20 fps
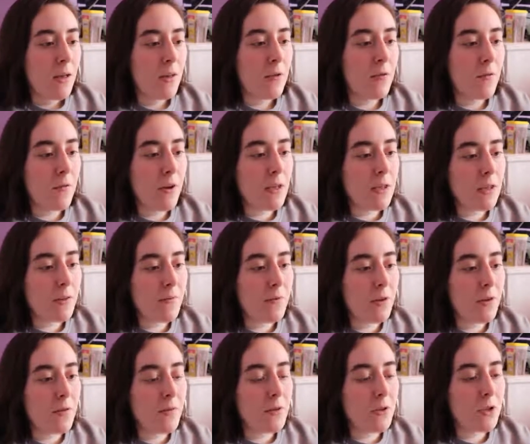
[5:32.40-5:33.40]
The
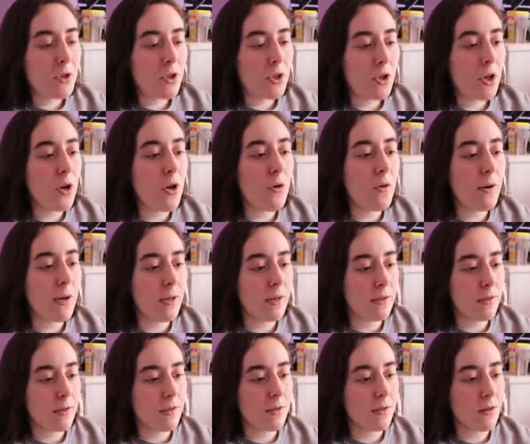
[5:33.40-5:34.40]
Festival of Snow
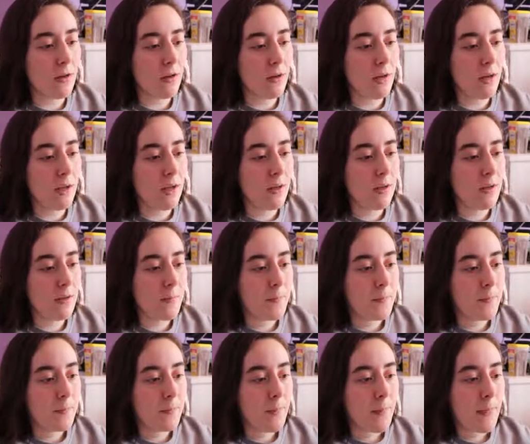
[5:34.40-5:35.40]
has started.
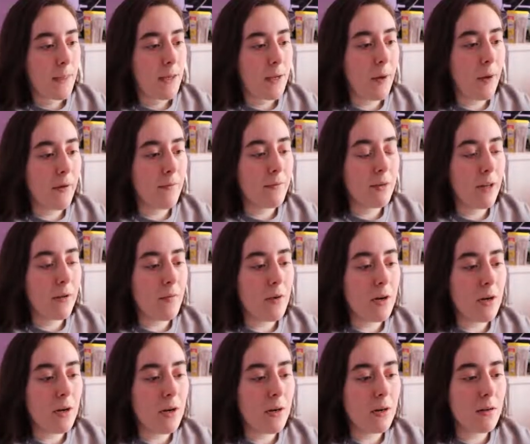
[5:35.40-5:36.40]
Now, I've never
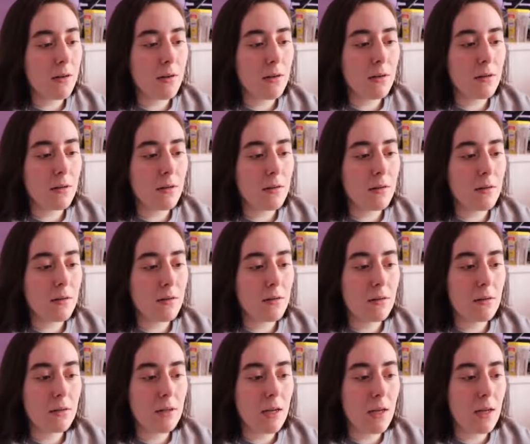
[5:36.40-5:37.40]

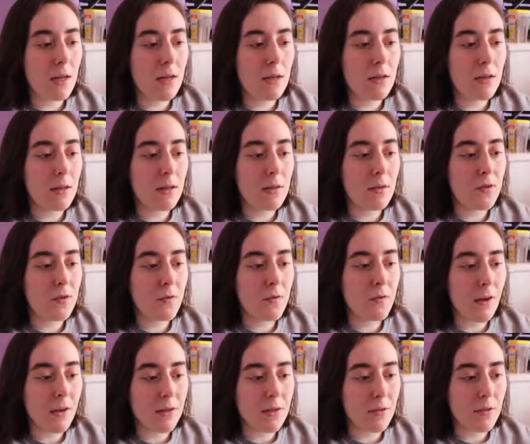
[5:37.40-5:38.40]
seen this
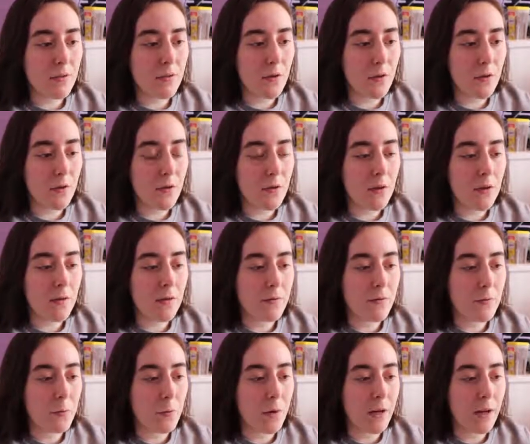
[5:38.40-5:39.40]
festival
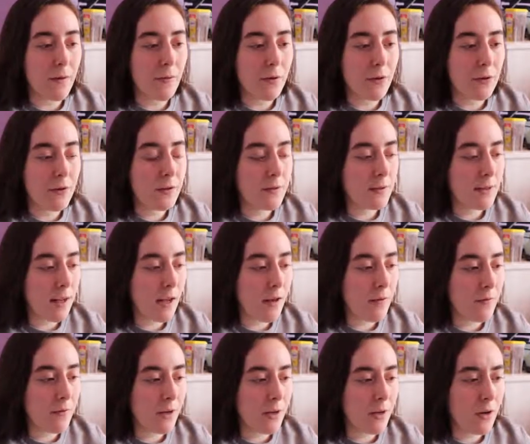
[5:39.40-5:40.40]
of whatever
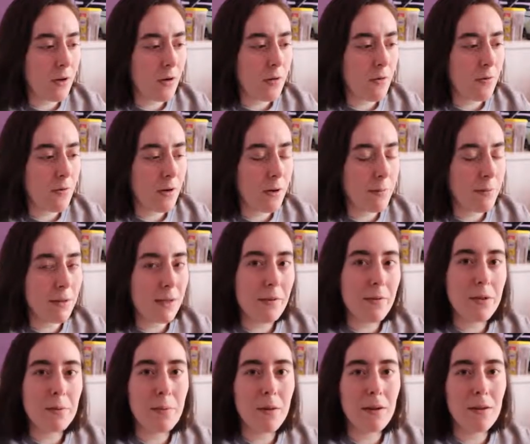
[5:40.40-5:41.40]
stuff. I know, I
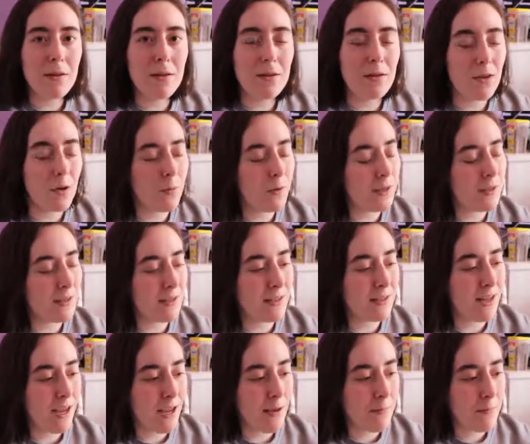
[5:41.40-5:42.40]
believe it's part of the Snowy
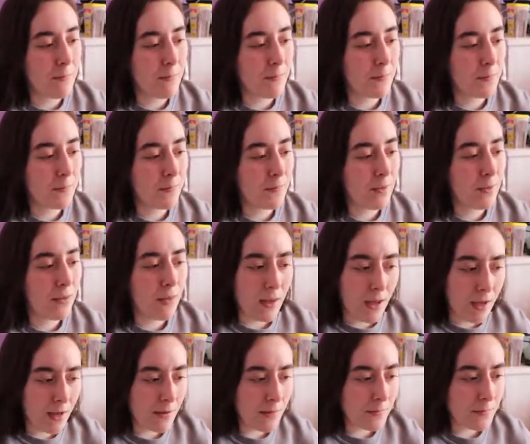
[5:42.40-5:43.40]
Escape
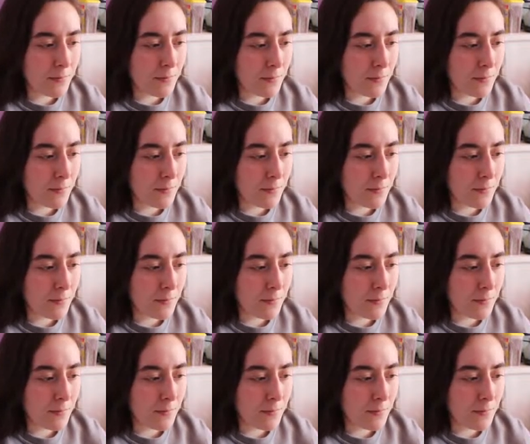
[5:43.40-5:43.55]
thing,